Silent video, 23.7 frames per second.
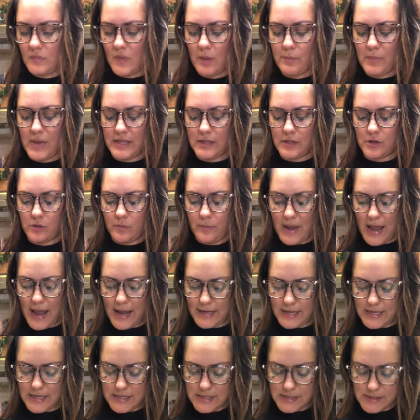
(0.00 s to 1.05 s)
my little
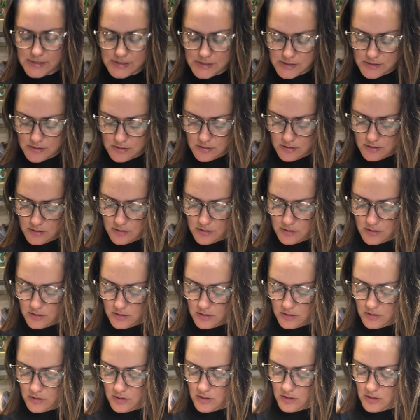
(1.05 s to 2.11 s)
baggies
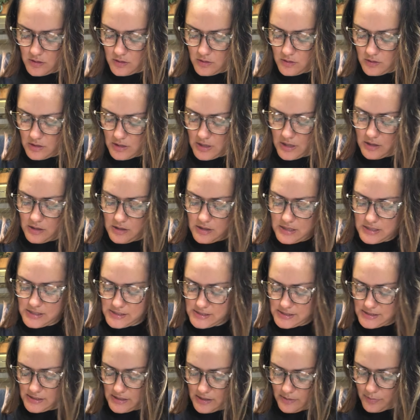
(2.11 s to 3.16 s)
in
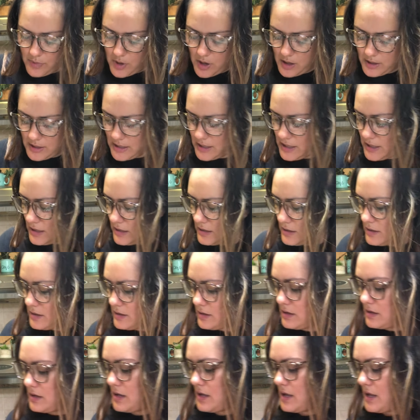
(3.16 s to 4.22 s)
this slip pocket,
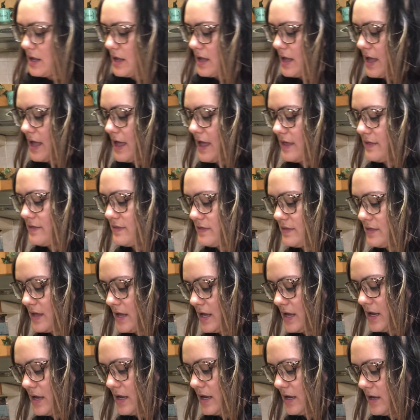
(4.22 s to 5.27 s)
and
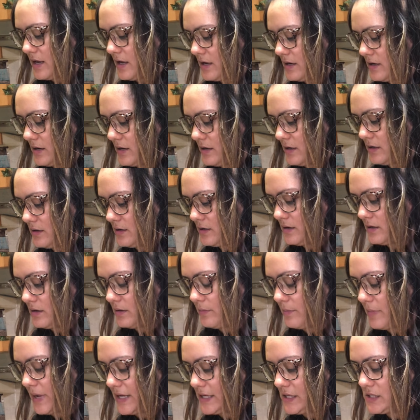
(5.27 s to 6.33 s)
then
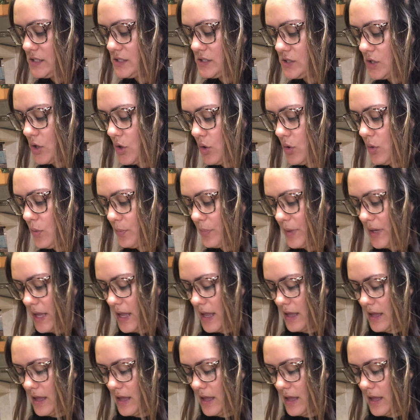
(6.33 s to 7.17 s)
my soap